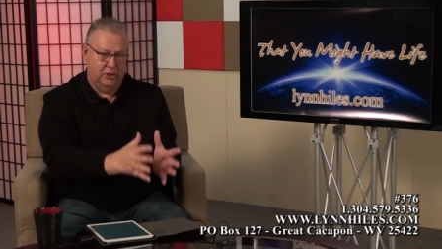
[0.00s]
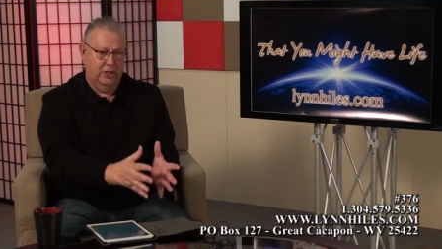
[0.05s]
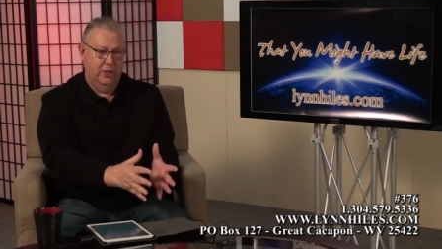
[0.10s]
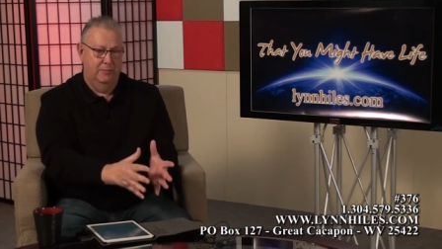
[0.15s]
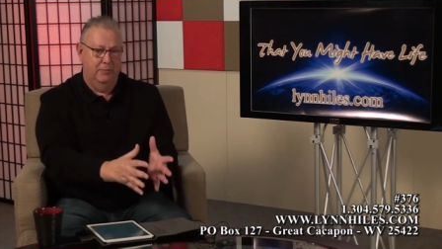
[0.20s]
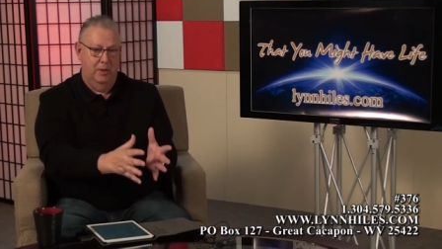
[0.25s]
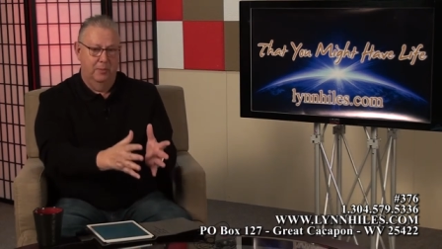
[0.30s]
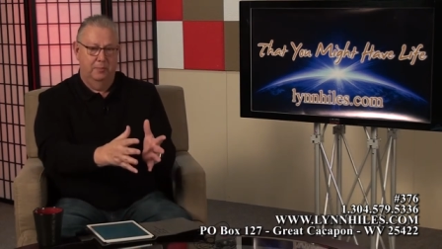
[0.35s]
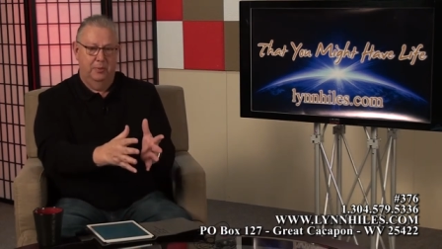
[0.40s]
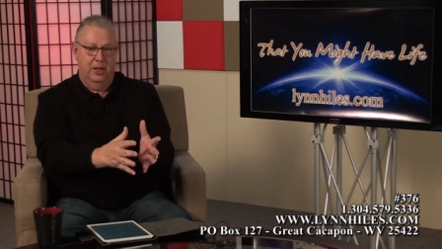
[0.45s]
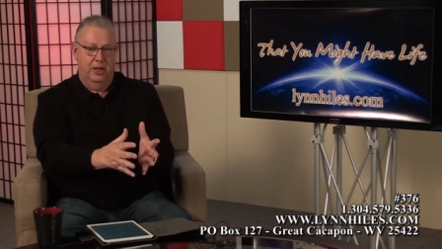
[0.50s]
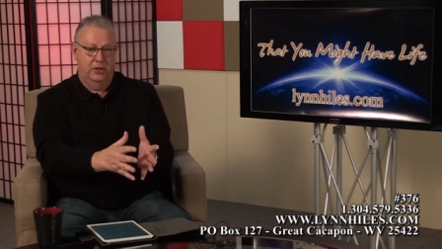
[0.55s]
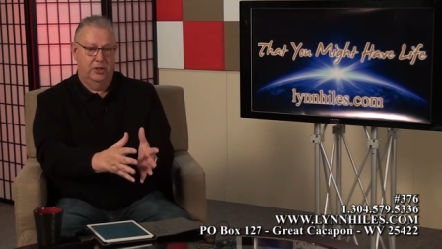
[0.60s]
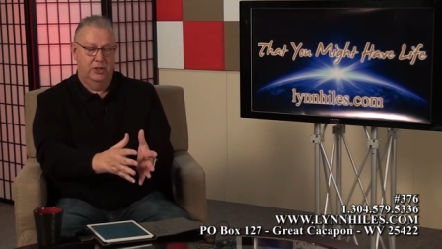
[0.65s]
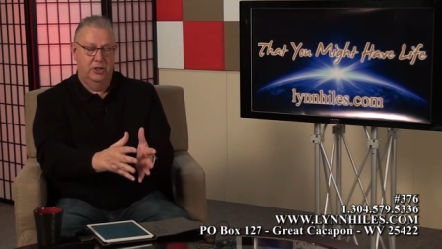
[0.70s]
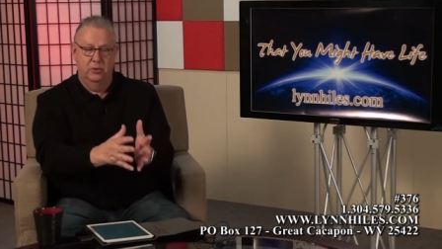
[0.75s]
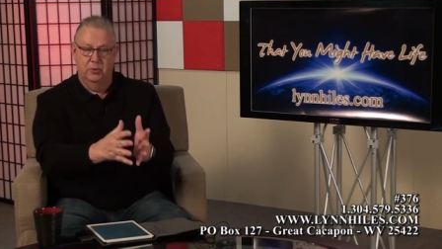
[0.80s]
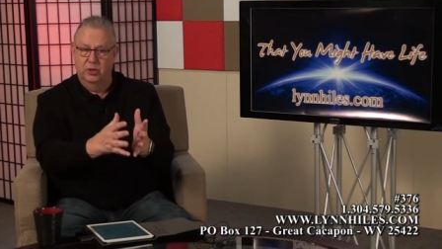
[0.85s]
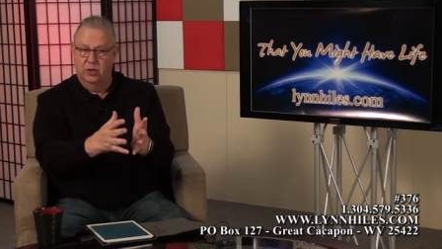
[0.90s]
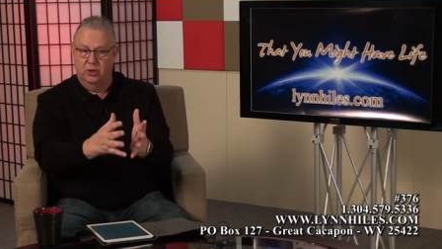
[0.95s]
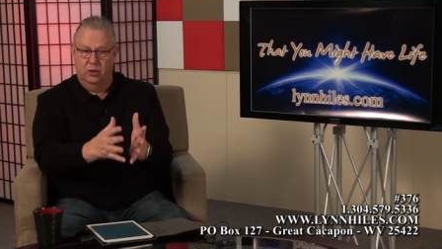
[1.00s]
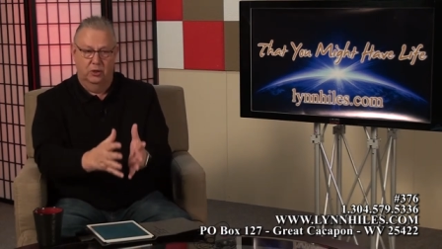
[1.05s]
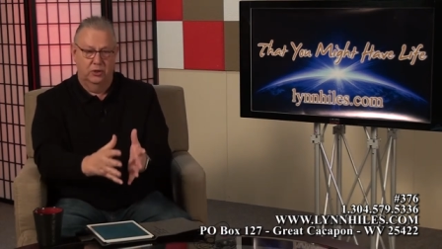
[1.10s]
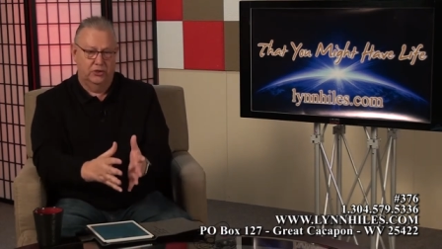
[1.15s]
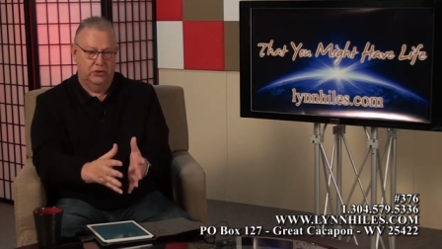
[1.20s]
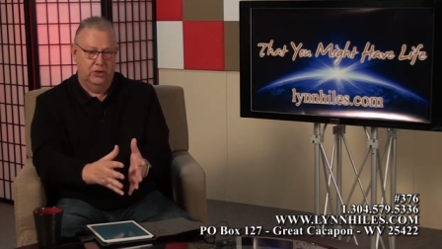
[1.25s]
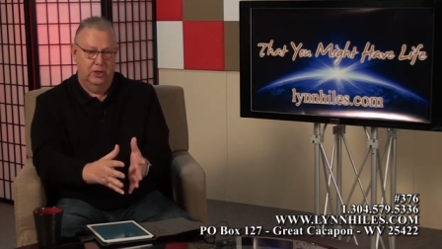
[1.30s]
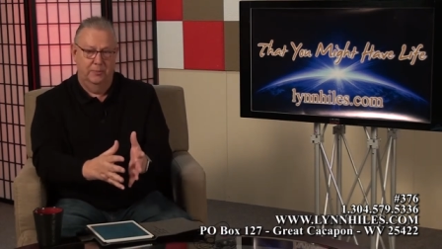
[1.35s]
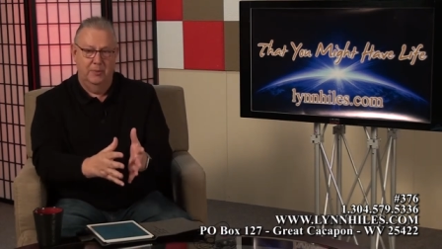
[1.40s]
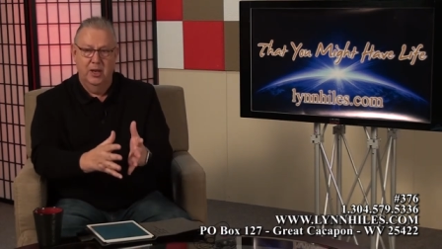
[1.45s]
them that bless you and
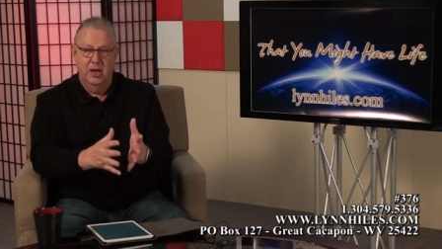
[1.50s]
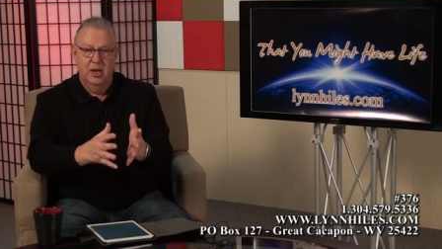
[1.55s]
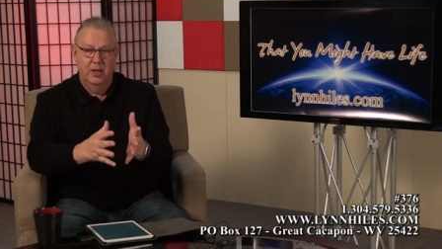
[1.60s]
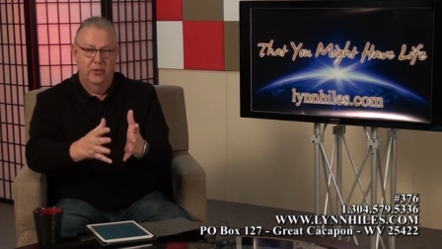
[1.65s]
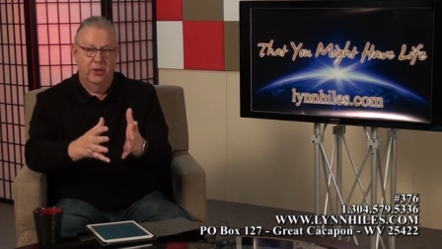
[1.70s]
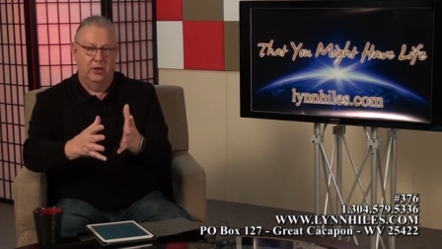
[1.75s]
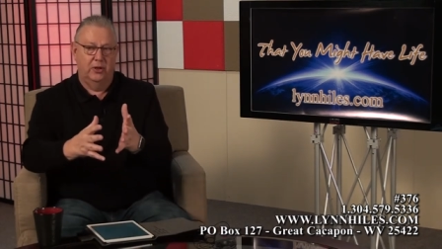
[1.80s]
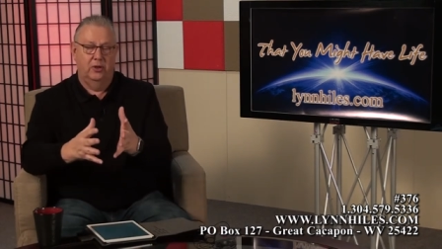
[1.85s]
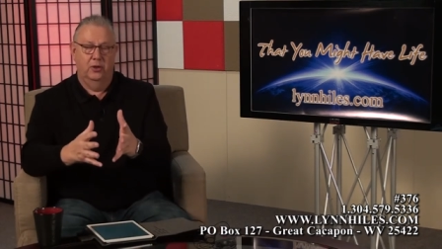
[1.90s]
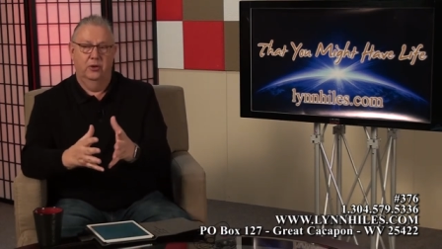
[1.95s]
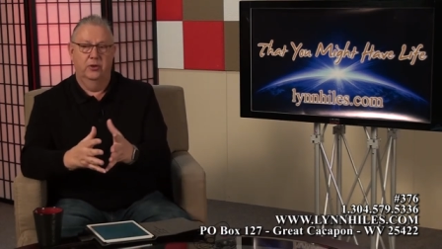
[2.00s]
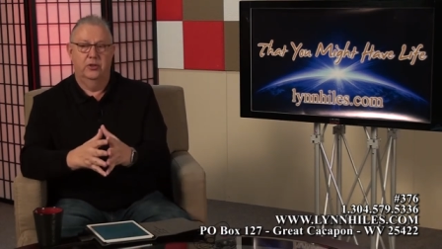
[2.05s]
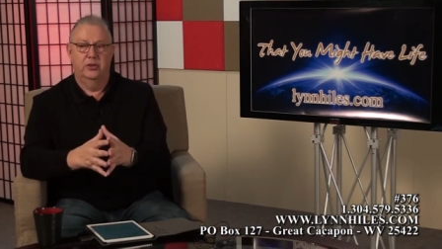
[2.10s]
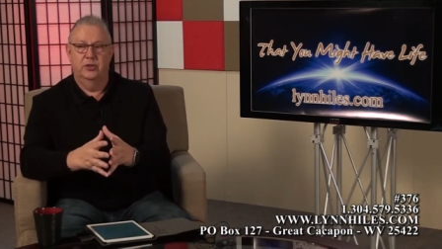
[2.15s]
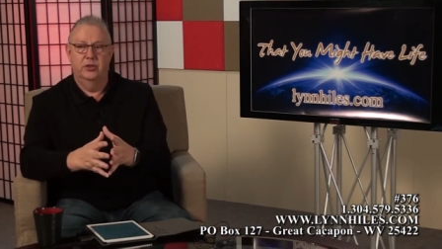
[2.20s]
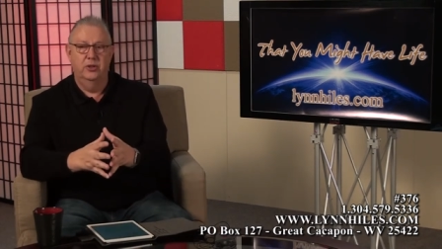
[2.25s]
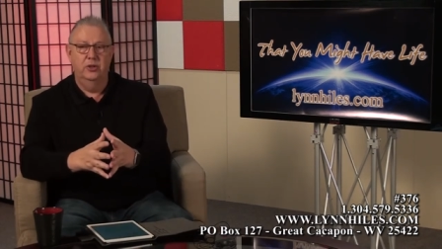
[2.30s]
curse them that curse